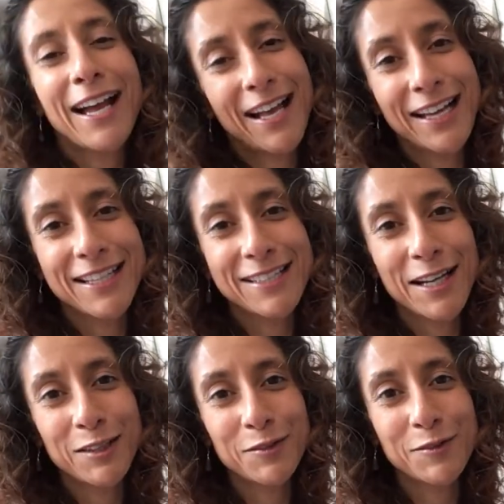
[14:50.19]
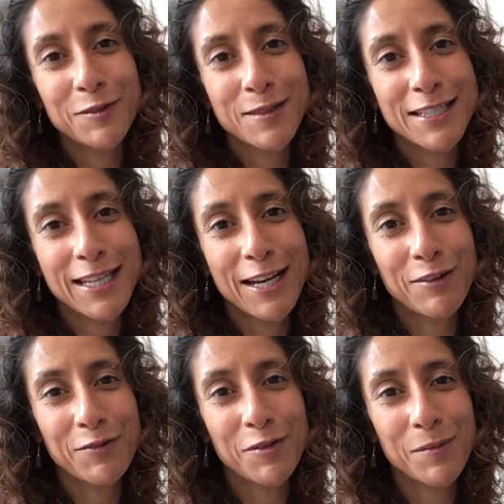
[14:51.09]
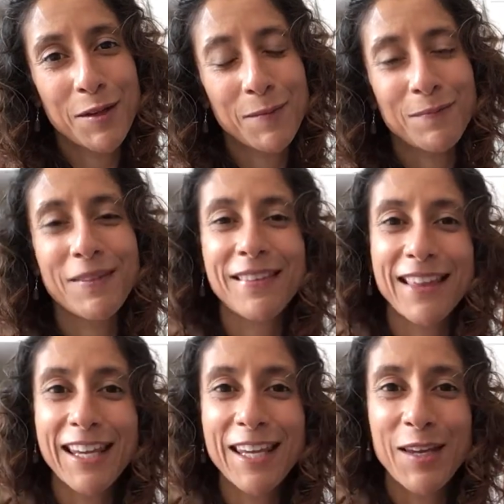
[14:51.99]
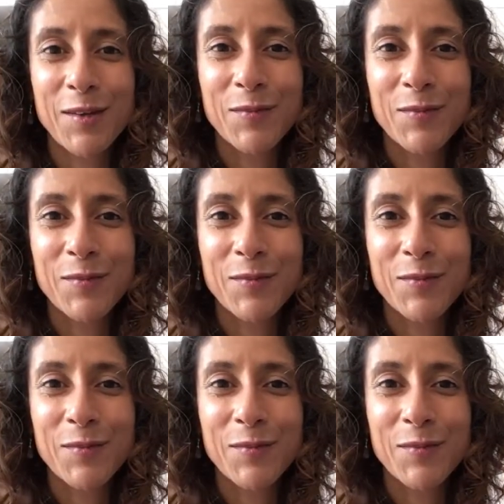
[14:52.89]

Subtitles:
And I look forward to hearing from you. Thank you.